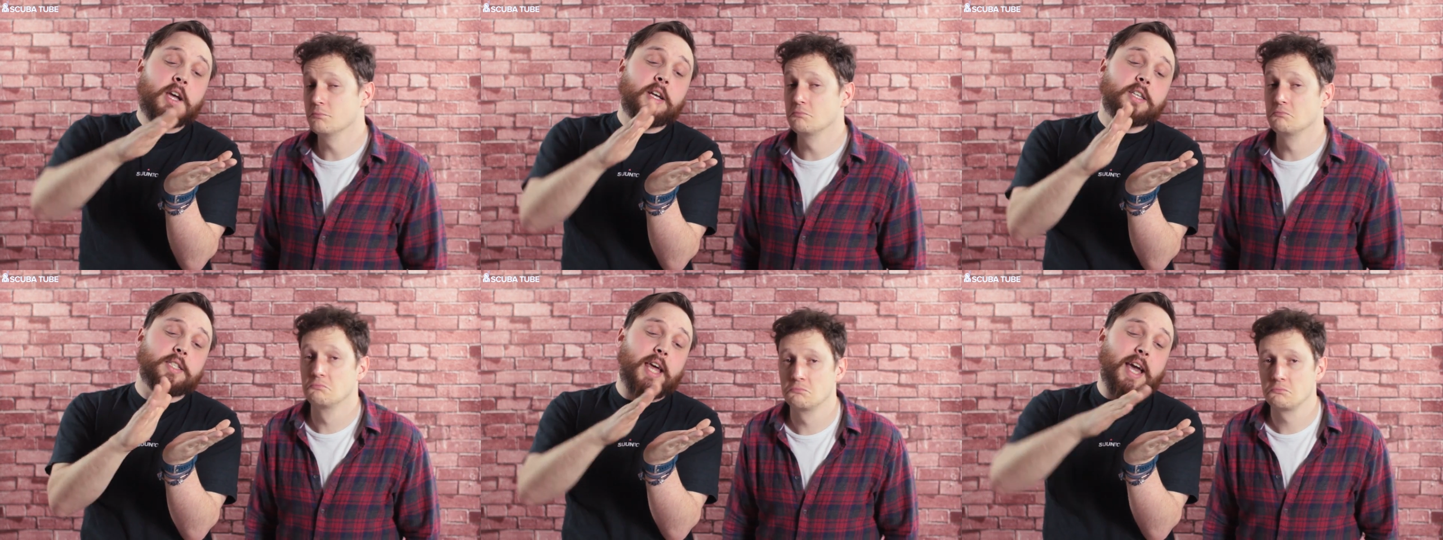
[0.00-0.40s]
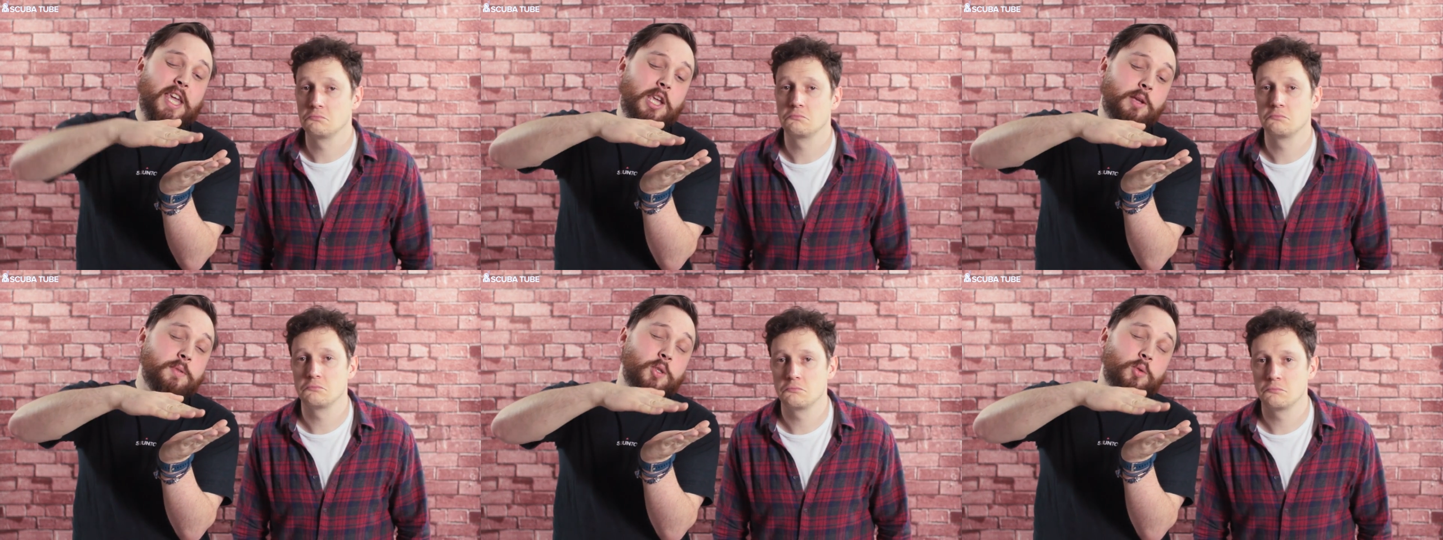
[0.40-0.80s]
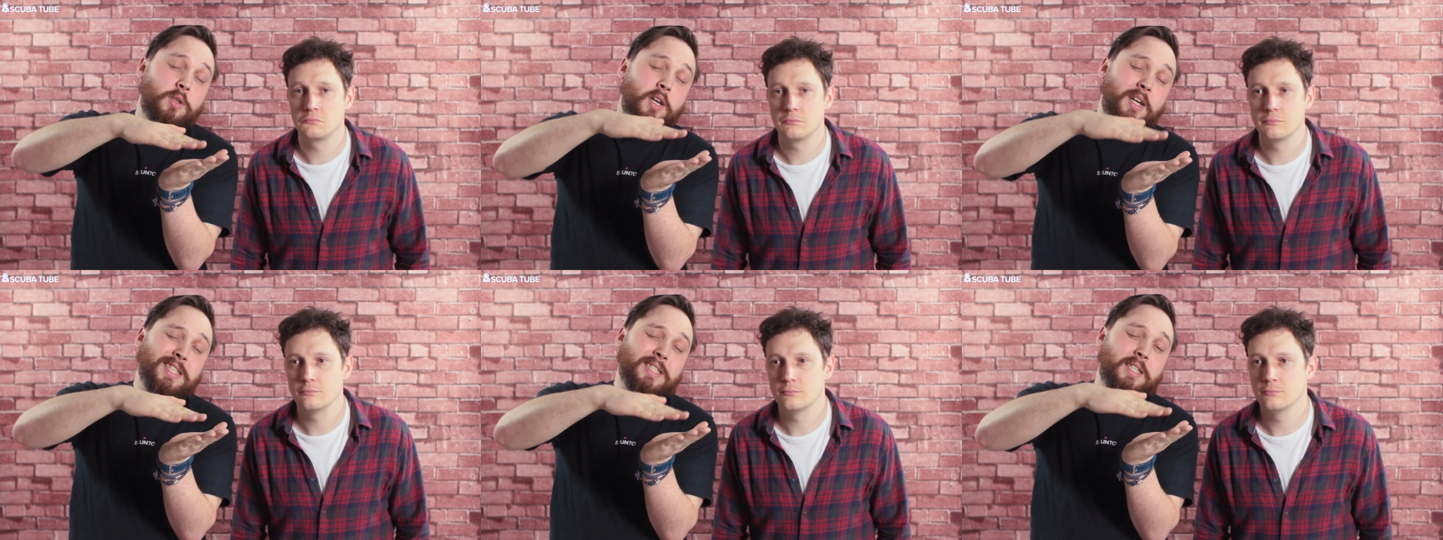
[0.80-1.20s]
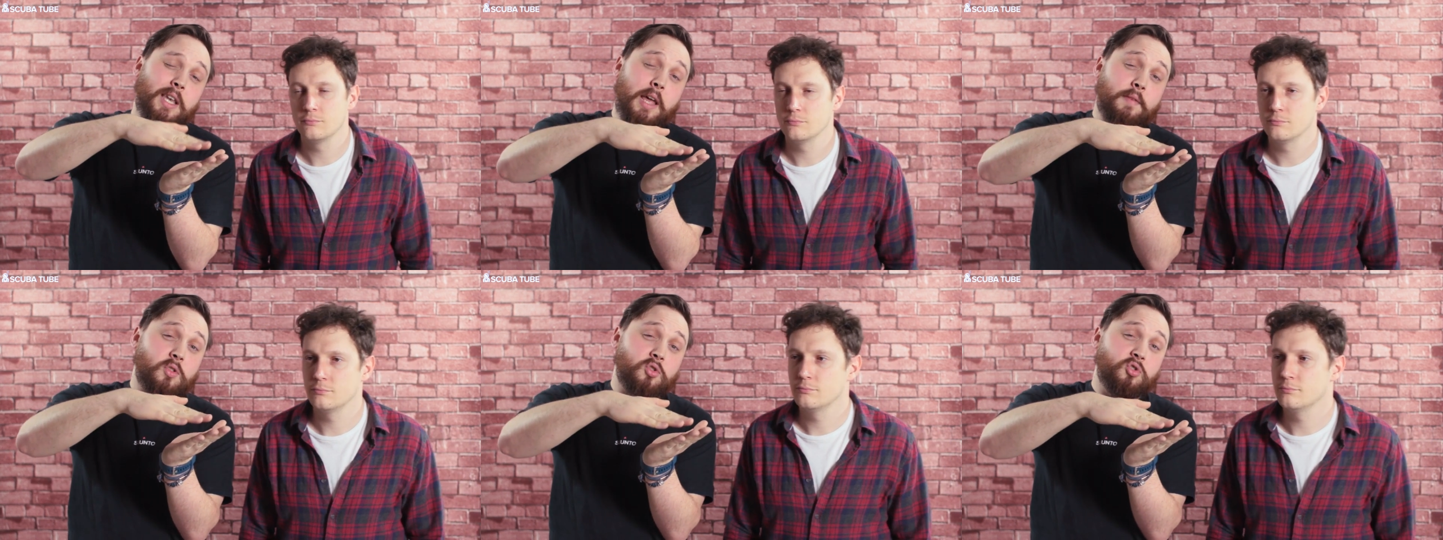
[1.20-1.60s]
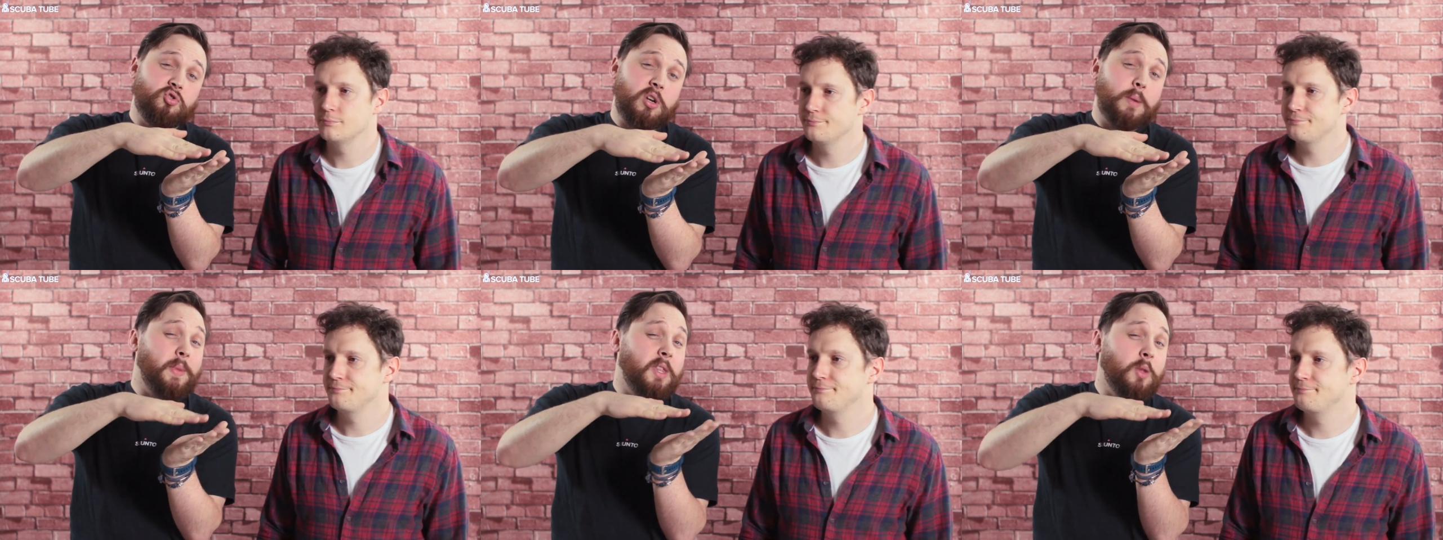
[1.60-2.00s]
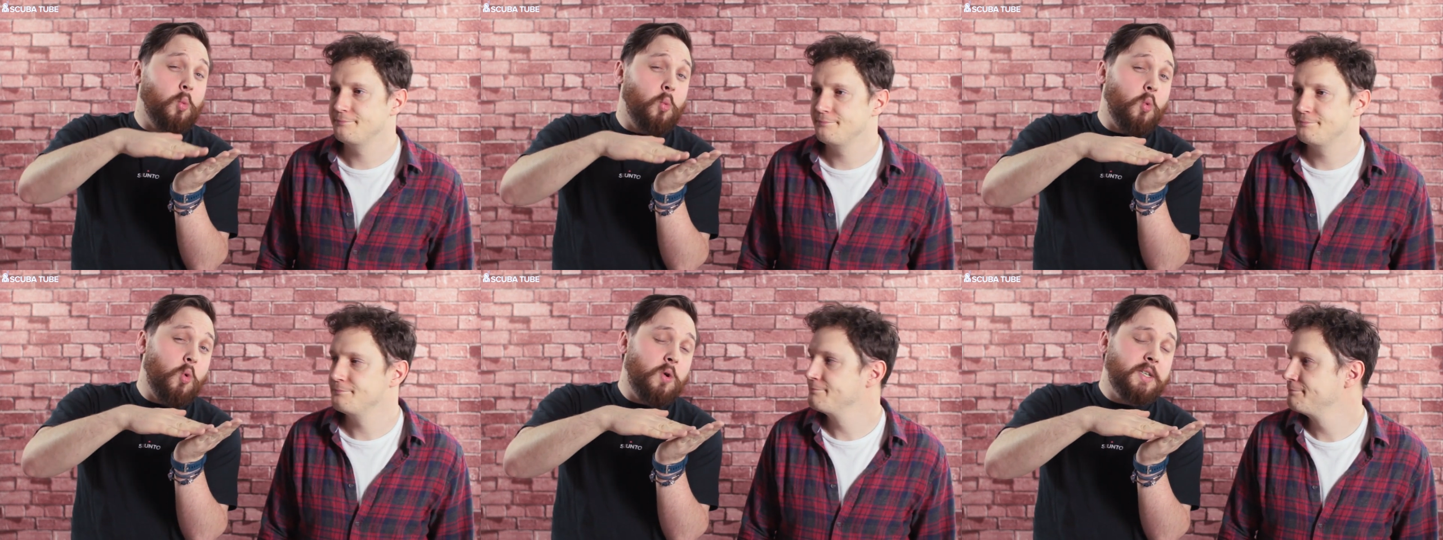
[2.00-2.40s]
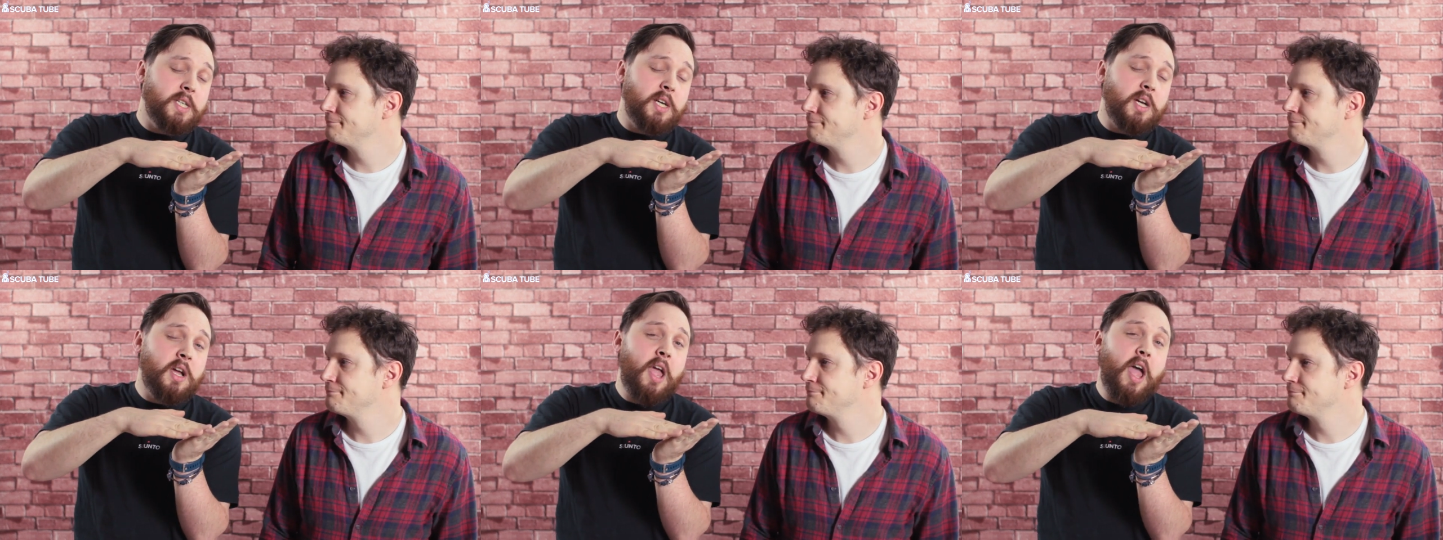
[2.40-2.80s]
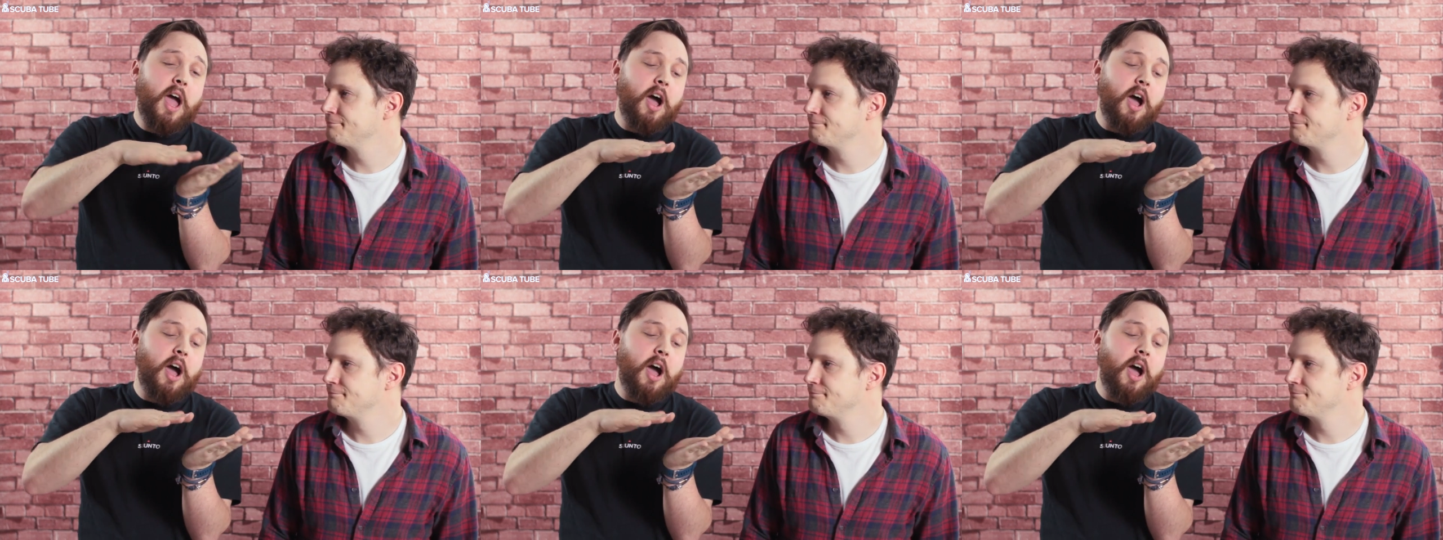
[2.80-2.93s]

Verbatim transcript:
Speaker 1: so that keeps you nice level trim in the water.